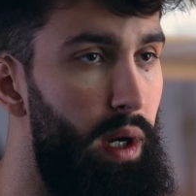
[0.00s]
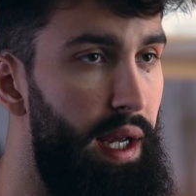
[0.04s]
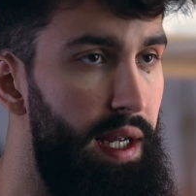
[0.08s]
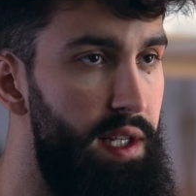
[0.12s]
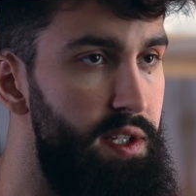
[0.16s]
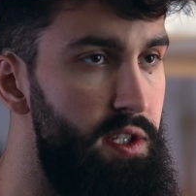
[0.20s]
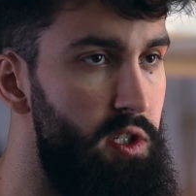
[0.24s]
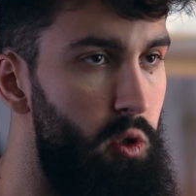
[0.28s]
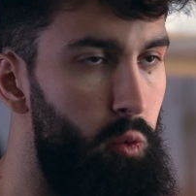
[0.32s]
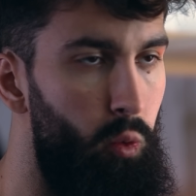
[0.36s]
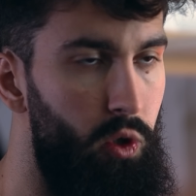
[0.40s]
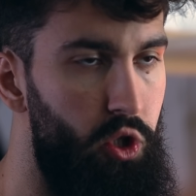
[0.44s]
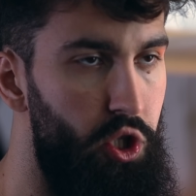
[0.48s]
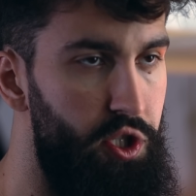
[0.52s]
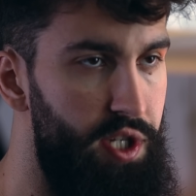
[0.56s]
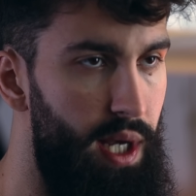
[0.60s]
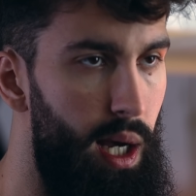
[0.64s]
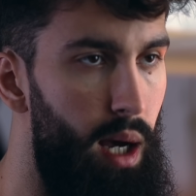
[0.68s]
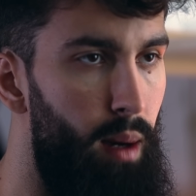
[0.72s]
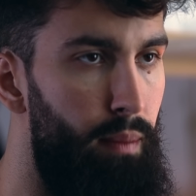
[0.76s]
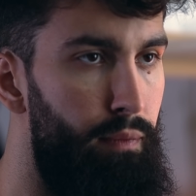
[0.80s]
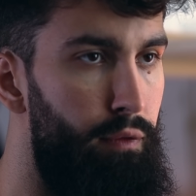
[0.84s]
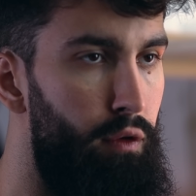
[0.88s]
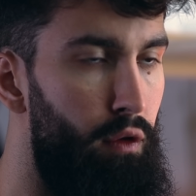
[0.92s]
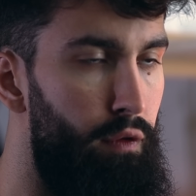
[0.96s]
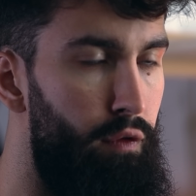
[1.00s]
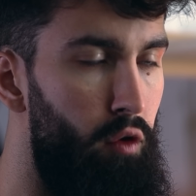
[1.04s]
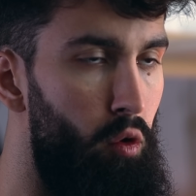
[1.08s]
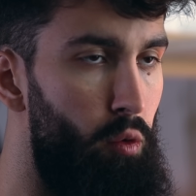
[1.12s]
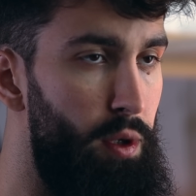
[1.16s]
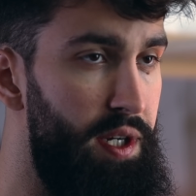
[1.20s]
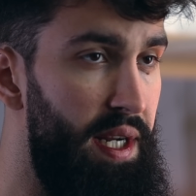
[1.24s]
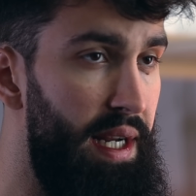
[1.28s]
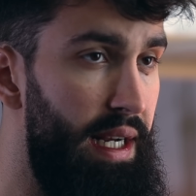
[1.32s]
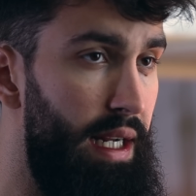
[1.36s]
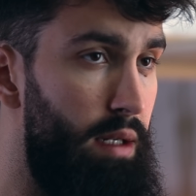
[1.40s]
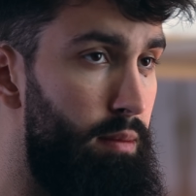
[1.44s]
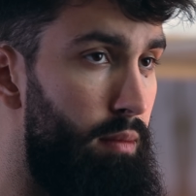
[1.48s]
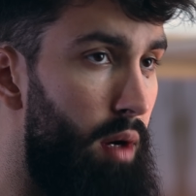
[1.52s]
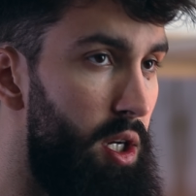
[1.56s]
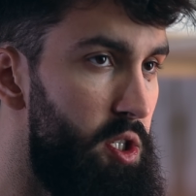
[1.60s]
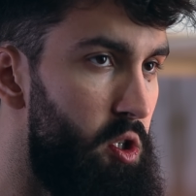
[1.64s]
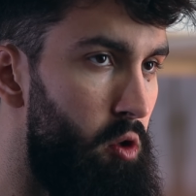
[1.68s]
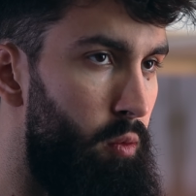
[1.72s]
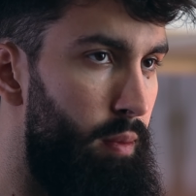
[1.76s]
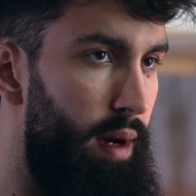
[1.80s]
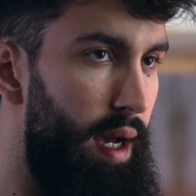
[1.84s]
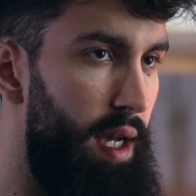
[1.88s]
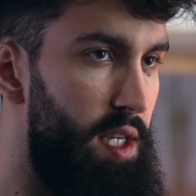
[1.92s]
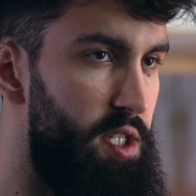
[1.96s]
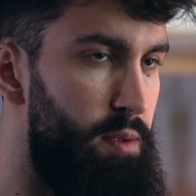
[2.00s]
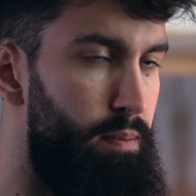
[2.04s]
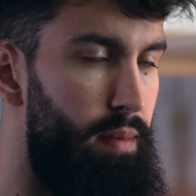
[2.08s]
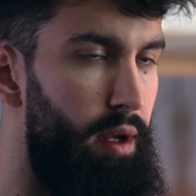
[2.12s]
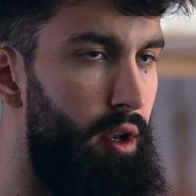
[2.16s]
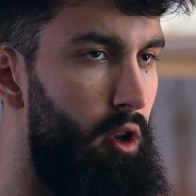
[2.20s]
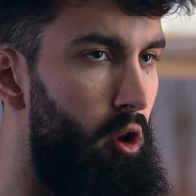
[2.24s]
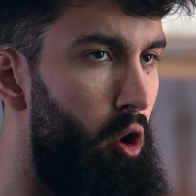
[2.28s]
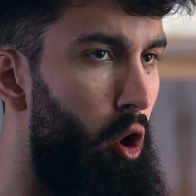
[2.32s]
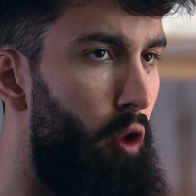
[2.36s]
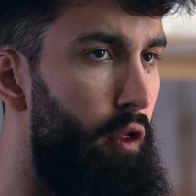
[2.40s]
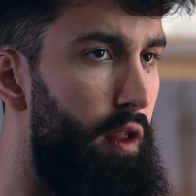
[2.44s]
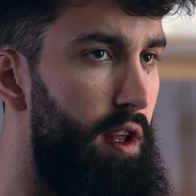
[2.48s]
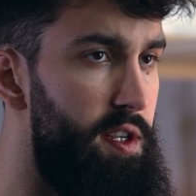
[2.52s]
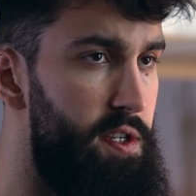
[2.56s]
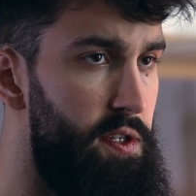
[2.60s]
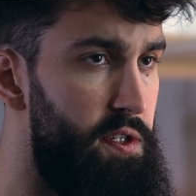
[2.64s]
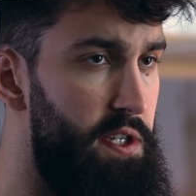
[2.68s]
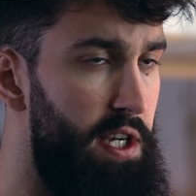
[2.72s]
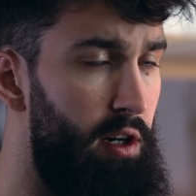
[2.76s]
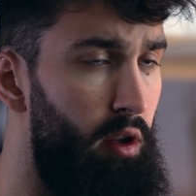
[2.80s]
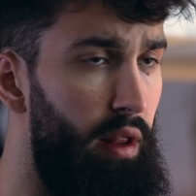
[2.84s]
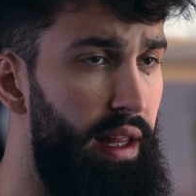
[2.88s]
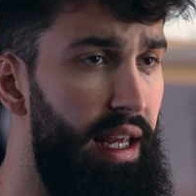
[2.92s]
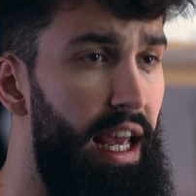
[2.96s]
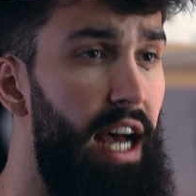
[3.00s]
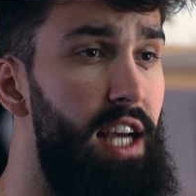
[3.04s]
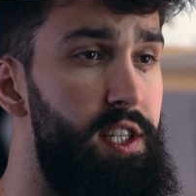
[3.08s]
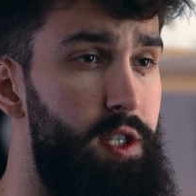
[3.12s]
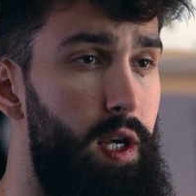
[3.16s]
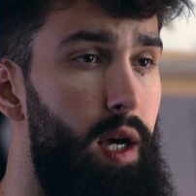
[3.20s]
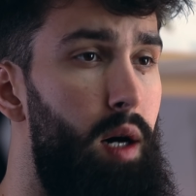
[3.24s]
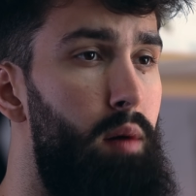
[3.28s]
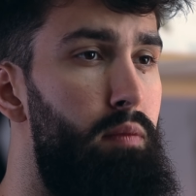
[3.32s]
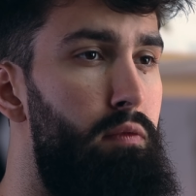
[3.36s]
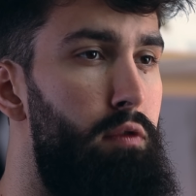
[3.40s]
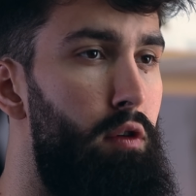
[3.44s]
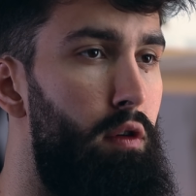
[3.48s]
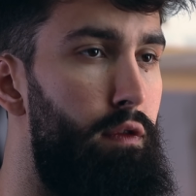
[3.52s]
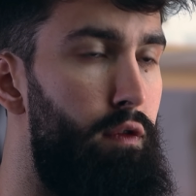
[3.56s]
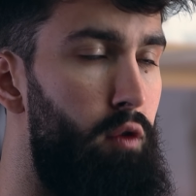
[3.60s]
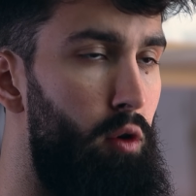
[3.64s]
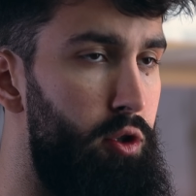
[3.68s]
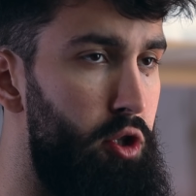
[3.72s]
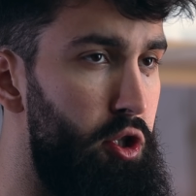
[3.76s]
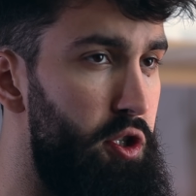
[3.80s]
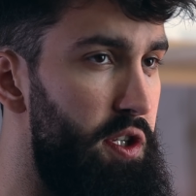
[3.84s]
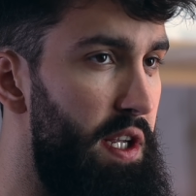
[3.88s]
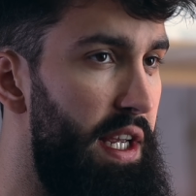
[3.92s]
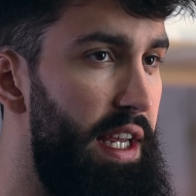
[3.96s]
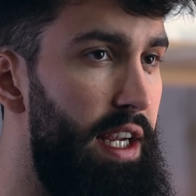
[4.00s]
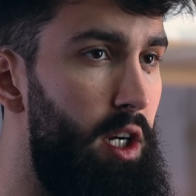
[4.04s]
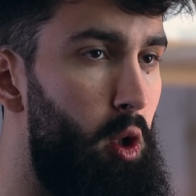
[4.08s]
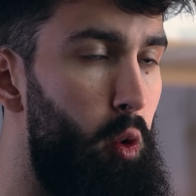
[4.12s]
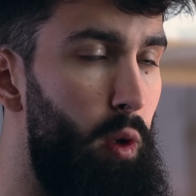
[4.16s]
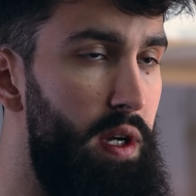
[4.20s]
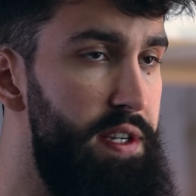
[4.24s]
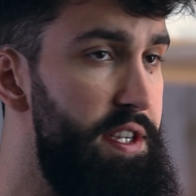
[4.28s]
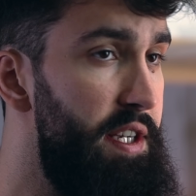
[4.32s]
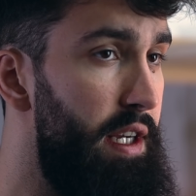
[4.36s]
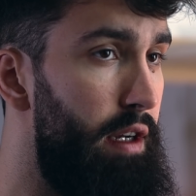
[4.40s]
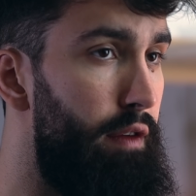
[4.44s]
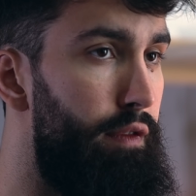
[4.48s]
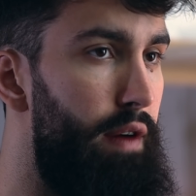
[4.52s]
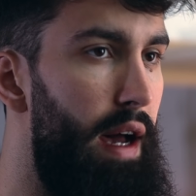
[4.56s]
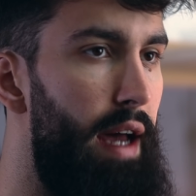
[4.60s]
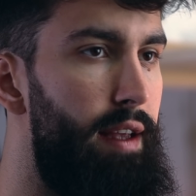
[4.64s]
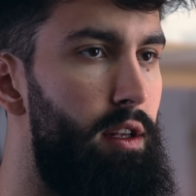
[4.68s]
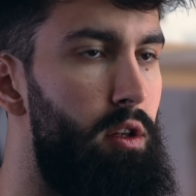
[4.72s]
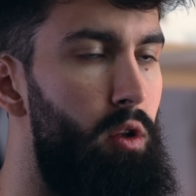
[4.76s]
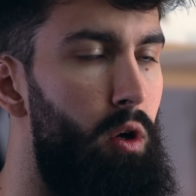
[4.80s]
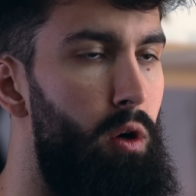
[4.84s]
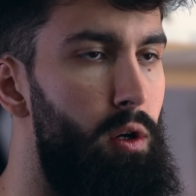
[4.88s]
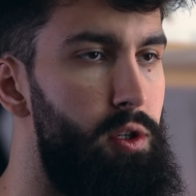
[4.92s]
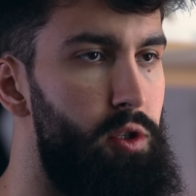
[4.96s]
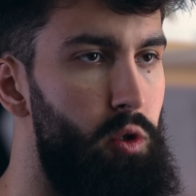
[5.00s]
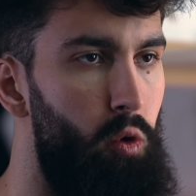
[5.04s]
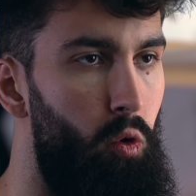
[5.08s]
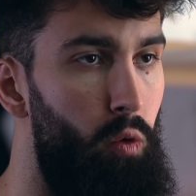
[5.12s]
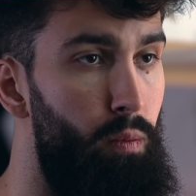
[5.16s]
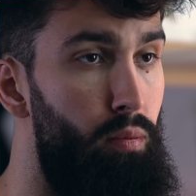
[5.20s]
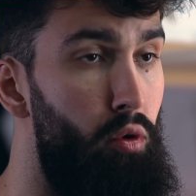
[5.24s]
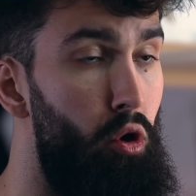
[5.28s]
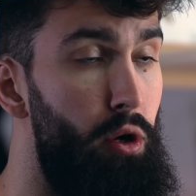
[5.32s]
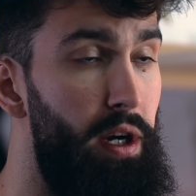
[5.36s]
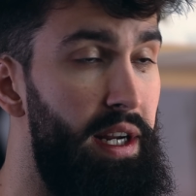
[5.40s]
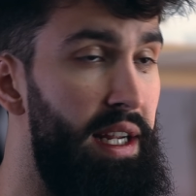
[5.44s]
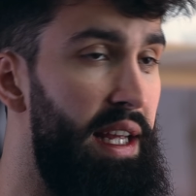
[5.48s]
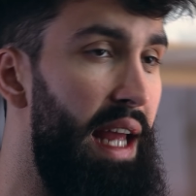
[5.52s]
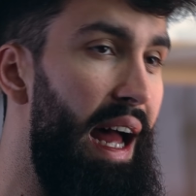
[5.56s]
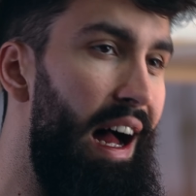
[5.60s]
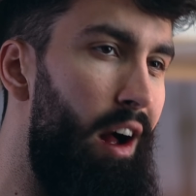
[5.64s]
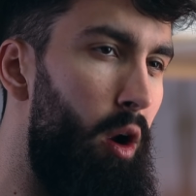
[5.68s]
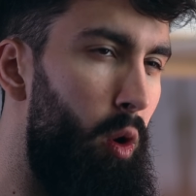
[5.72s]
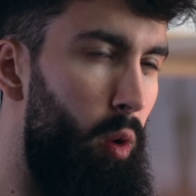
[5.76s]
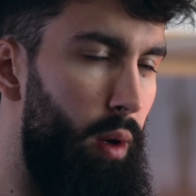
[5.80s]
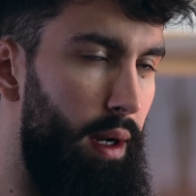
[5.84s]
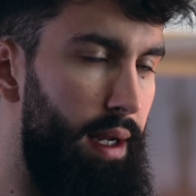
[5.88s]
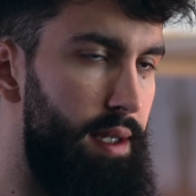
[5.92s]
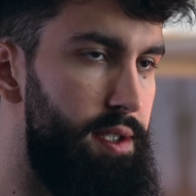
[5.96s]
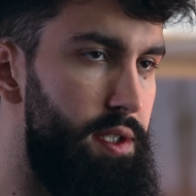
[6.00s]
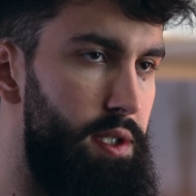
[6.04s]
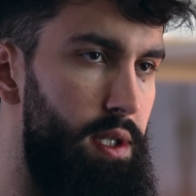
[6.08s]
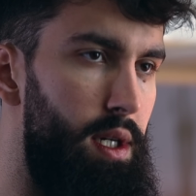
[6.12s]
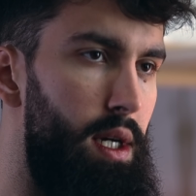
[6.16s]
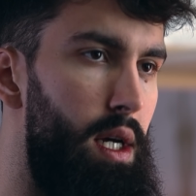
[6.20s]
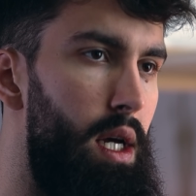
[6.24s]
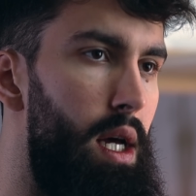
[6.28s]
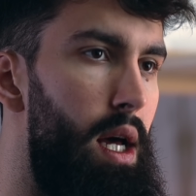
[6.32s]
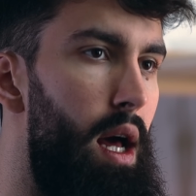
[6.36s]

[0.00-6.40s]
weights, which is helpful for retaining muscle mass, but not necessarily as helpful for just increasing fat loss or burning calories,